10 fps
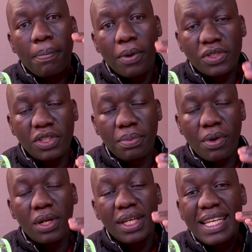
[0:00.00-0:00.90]

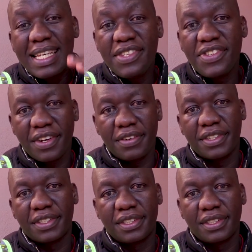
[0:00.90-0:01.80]
Possible
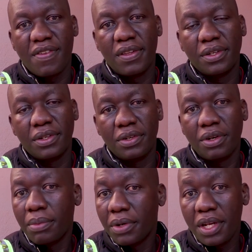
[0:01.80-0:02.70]
injuries.
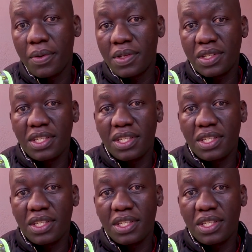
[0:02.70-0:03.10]
Nobody was